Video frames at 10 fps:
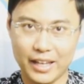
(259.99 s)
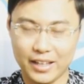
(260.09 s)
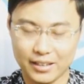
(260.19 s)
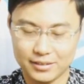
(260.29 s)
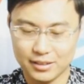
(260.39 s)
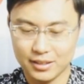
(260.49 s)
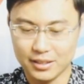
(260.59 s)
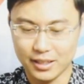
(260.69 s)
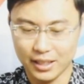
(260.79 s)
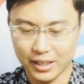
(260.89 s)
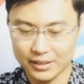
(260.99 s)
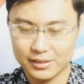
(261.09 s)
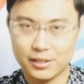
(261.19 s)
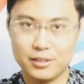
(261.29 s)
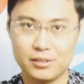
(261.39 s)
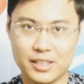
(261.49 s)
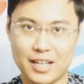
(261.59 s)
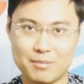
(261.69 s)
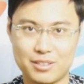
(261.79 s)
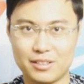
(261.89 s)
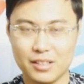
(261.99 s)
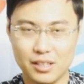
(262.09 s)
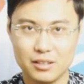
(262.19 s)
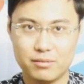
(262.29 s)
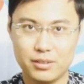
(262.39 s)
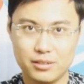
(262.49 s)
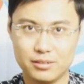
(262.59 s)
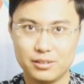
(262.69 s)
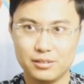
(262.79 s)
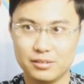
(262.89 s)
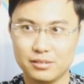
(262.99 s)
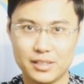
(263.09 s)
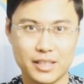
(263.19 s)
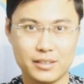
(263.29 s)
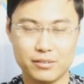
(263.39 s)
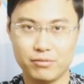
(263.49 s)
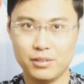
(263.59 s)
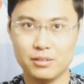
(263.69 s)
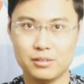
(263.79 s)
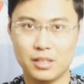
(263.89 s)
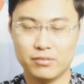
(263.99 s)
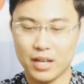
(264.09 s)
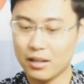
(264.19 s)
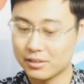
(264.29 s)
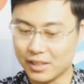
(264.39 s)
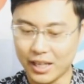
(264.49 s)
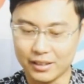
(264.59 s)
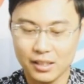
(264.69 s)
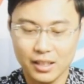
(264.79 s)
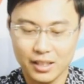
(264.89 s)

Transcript: it has an external camera for you to take the view of outside.